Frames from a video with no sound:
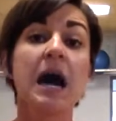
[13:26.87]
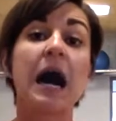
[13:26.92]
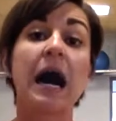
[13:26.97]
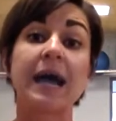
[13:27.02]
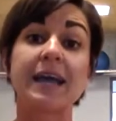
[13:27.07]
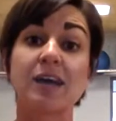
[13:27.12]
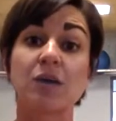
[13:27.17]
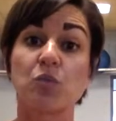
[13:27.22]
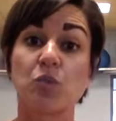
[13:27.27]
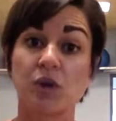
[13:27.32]

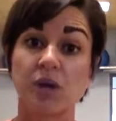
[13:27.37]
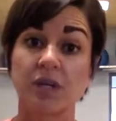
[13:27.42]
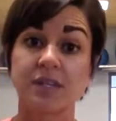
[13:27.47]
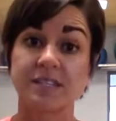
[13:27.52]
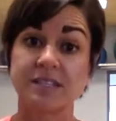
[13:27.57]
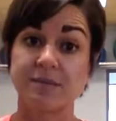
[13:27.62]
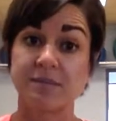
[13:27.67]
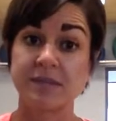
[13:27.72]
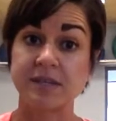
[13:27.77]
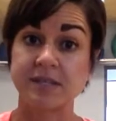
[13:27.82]
I can work on
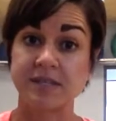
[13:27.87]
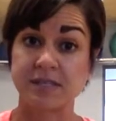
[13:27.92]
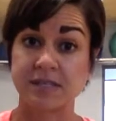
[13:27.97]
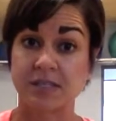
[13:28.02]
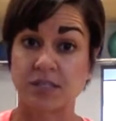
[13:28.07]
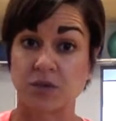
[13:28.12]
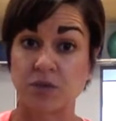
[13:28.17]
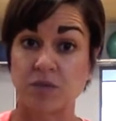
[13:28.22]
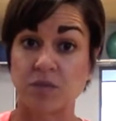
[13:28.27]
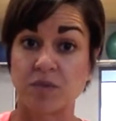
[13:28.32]
some of the
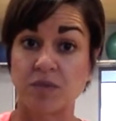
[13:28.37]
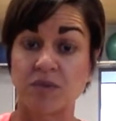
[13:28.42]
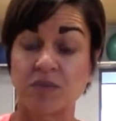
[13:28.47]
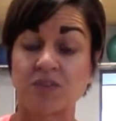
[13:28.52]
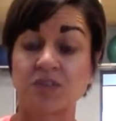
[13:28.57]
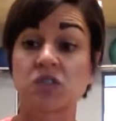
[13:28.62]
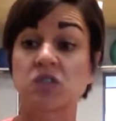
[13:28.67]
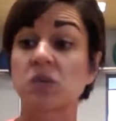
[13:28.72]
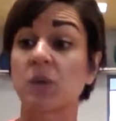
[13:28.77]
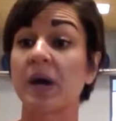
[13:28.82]
accessory
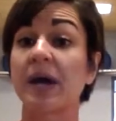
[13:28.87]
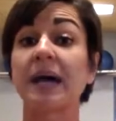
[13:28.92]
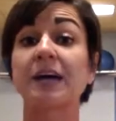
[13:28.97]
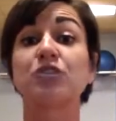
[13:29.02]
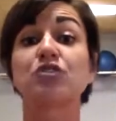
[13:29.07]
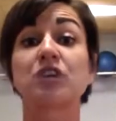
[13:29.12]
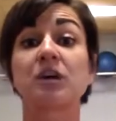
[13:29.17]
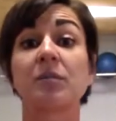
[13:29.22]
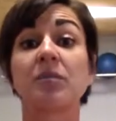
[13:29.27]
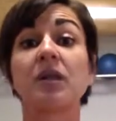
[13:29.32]
moves. So I had
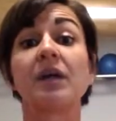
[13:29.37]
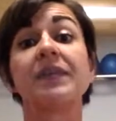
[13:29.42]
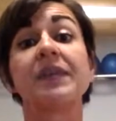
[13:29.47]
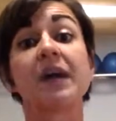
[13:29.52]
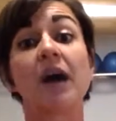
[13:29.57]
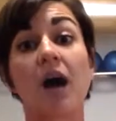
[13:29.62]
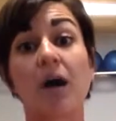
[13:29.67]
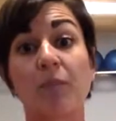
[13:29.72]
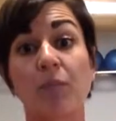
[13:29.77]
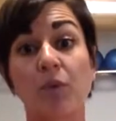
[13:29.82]
trouble on the
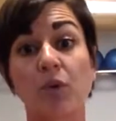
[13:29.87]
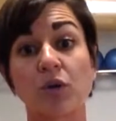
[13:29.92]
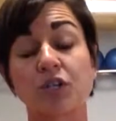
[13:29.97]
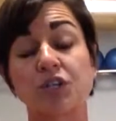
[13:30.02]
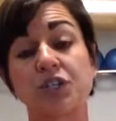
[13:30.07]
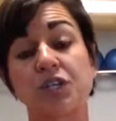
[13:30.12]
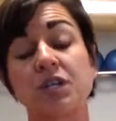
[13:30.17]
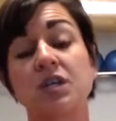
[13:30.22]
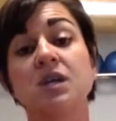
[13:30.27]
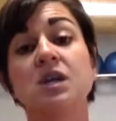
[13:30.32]
up
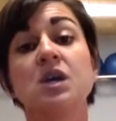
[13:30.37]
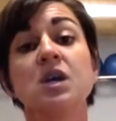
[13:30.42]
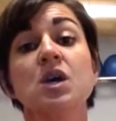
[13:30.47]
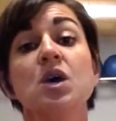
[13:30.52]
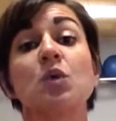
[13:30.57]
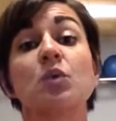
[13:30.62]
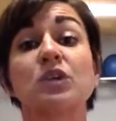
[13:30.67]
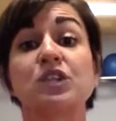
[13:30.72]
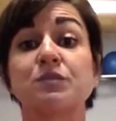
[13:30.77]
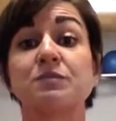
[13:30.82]
portion,
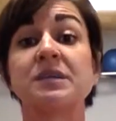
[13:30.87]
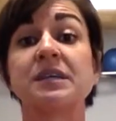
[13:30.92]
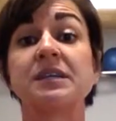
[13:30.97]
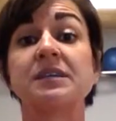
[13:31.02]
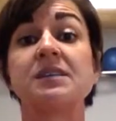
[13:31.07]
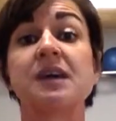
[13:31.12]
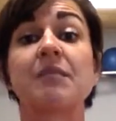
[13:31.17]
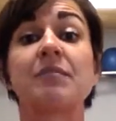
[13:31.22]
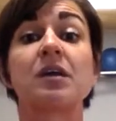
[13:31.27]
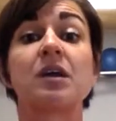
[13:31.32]
which
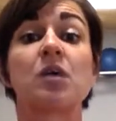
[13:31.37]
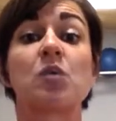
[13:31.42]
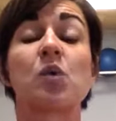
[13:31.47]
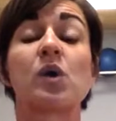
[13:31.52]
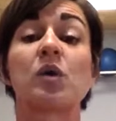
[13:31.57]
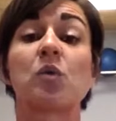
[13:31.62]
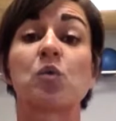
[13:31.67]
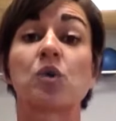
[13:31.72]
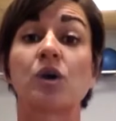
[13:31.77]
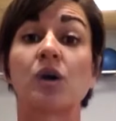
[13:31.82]
means I'm gonna
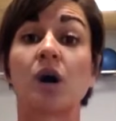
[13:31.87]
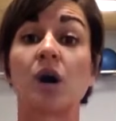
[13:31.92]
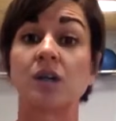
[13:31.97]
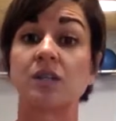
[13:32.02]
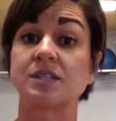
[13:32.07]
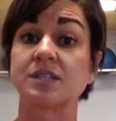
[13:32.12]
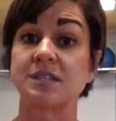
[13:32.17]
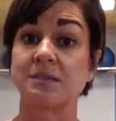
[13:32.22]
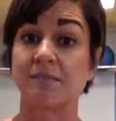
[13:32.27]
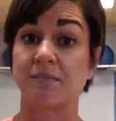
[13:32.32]
wanna work on
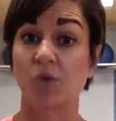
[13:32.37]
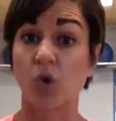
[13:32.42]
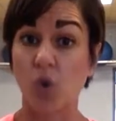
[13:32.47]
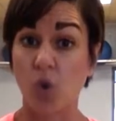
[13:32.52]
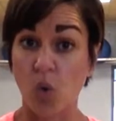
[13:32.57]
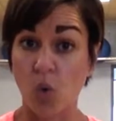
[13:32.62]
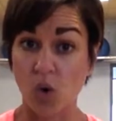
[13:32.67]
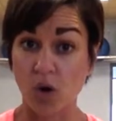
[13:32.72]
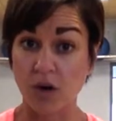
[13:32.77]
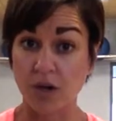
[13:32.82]
some
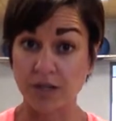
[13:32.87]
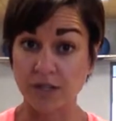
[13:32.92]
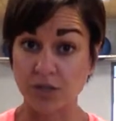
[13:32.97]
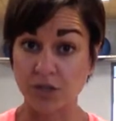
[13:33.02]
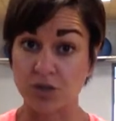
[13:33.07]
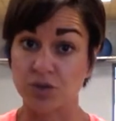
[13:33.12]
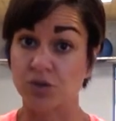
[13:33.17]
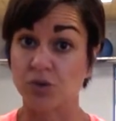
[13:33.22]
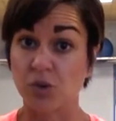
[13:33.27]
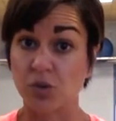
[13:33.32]

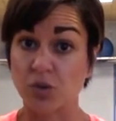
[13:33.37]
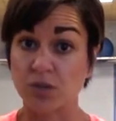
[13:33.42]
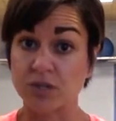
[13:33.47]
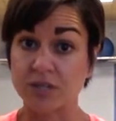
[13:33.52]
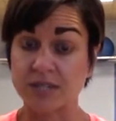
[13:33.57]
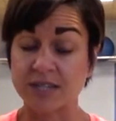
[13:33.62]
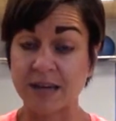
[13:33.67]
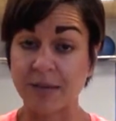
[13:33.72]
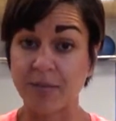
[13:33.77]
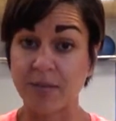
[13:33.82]
internal core
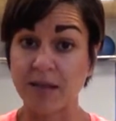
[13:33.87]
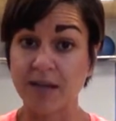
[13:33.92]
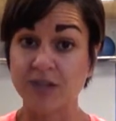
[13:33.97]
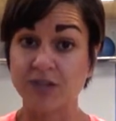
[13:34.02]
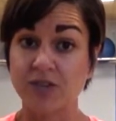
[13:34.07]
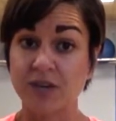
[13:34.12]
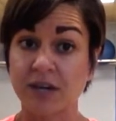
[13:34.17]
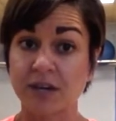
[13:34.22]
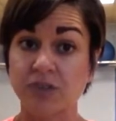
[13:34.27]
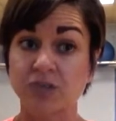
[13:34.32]

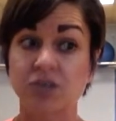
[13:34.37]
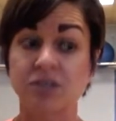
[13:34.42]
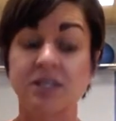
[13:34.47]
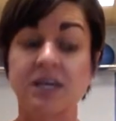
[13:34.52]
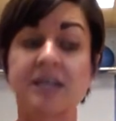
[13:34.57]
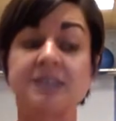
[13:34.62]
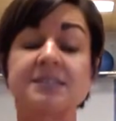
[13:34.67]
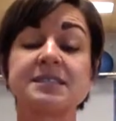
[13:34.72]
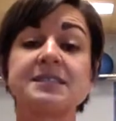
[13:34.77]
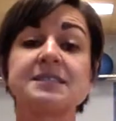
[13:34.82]
stabilizer
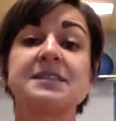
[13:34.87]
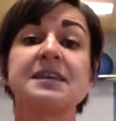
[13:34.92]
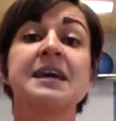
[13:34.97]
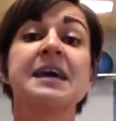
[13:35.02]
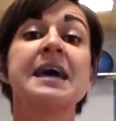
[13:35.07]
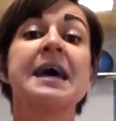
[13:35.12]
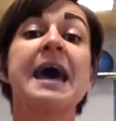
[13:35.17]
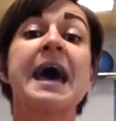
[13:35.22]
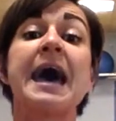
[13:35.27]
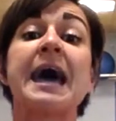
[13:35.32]
exercises,
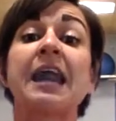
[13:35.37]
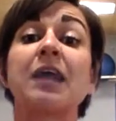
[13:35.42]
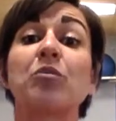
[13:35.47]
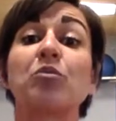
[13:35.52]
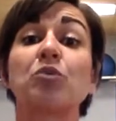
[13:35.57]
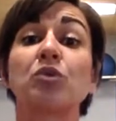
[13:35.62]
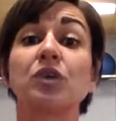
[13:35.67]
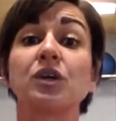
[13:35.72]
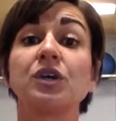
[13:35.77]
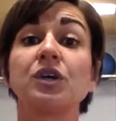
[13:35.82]
and
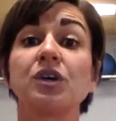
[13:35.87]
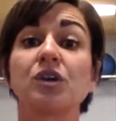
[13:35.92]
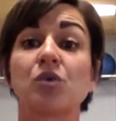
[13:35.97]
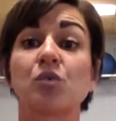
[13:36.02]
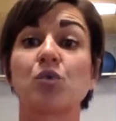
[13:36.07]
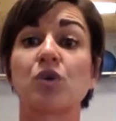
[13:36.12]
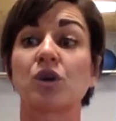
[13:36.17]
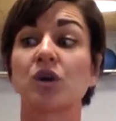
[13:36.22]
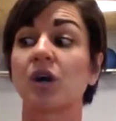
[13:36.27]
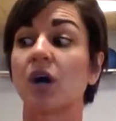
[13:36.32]
I'm really gonna
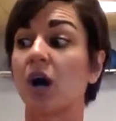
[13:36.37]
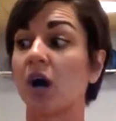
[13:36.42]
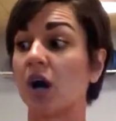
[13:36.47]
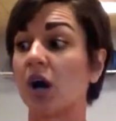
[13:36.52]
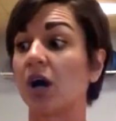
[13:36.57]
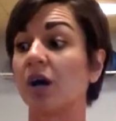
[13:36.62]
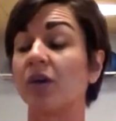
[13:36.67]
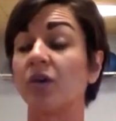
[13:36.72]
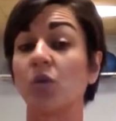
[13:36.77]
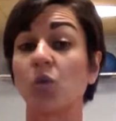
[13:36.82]
work
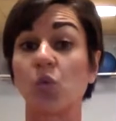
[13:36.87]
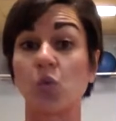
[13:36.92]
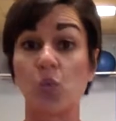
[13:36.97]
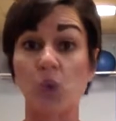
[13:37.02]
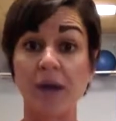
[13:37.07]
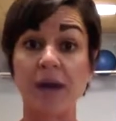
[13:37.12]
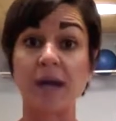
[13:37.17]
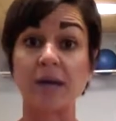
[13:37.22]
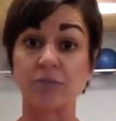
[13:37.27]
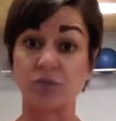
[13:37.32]
on
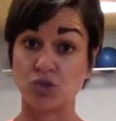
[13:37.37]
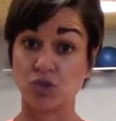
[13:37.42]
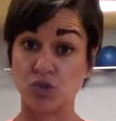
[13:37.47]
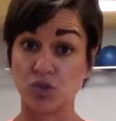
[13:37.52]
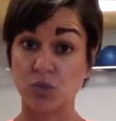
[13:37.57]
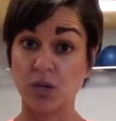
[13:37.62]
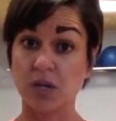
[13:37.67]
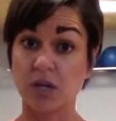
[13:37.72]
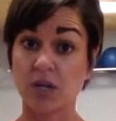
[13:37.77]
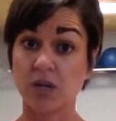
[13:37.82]
when I'm
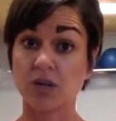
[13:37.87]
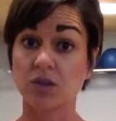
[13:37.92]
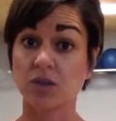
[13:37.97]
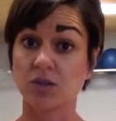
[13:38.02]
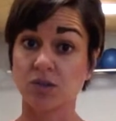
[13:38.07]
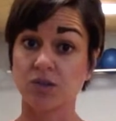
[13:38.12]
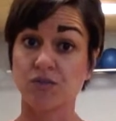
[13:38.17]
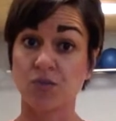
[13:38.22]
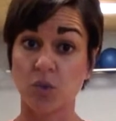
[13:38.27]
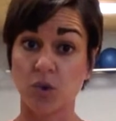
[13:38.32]
doing
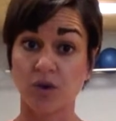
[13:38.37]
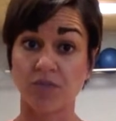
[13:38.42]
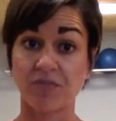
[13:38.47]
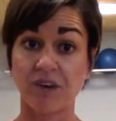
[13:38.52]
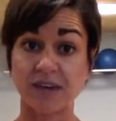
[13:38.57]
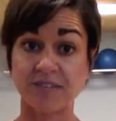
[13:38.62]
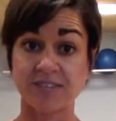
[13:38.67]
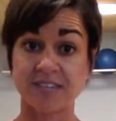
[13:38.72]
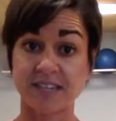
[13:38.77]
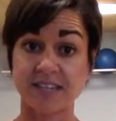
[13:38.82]
those 4 to
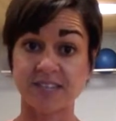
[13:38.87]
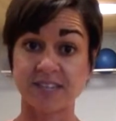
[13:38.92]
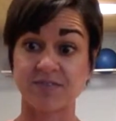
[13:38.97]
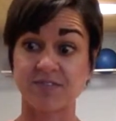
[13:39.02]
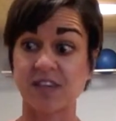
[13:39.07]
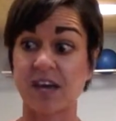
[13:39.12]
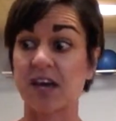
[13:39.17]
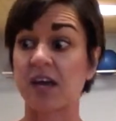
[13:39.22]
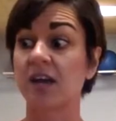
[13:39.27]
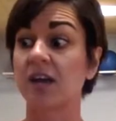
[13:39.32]
5 sets of
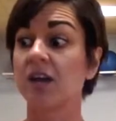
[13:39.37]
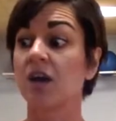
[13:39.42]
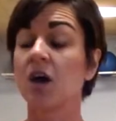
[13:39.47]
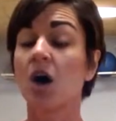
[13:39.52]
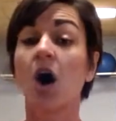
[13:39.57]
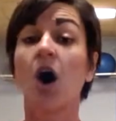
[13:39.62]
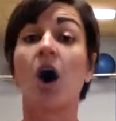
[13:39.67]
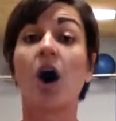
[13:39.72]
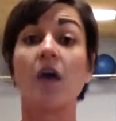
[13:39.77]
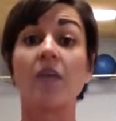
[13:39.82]
10
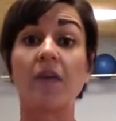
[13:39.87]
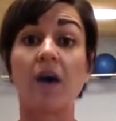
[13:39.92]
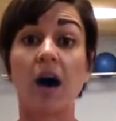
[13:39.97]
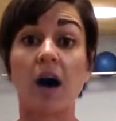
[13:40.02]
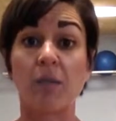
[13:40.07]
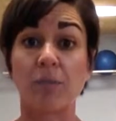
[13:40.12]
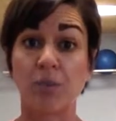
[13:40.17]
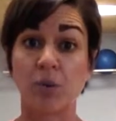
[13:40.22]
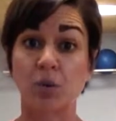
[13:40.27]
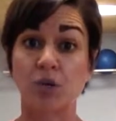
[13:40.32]
on the
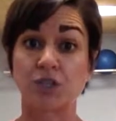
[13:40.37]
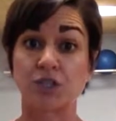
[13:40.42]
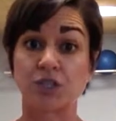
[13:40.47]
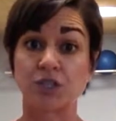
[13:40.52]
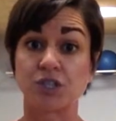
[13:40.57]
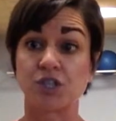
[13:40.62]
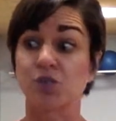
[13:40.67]
up portion.